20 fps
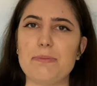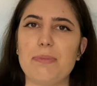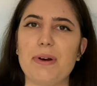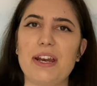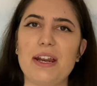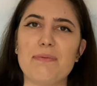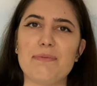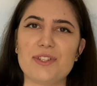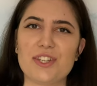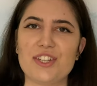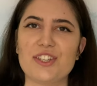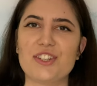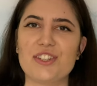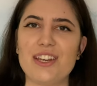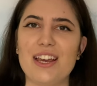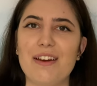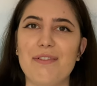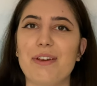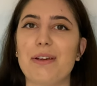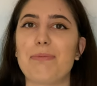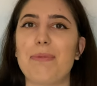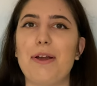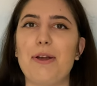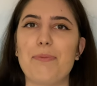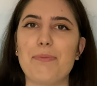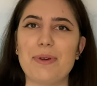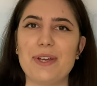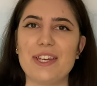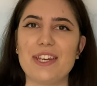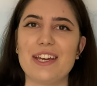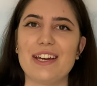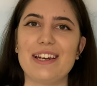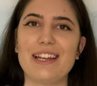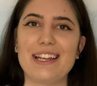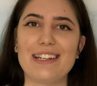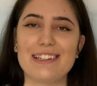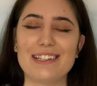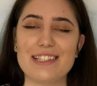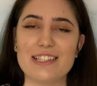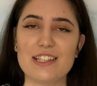but I'm just sharing my opinion
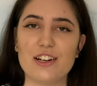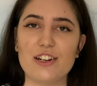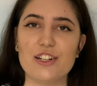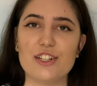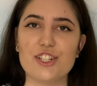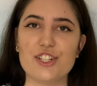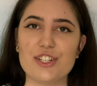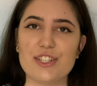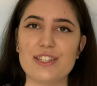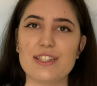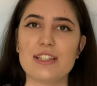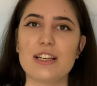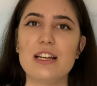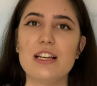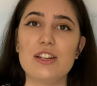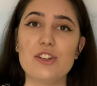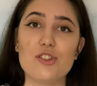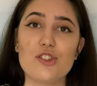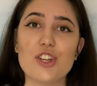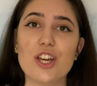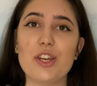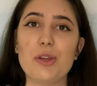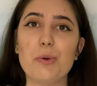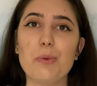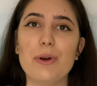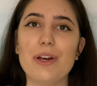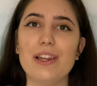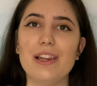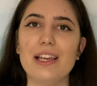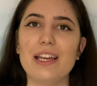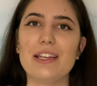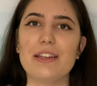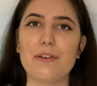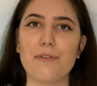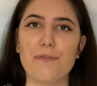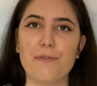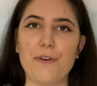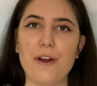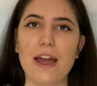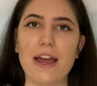and these are just genuinely the
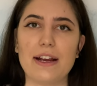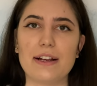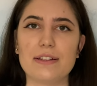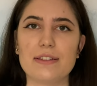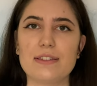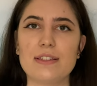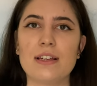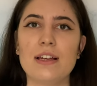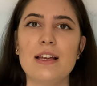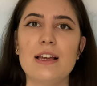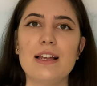fact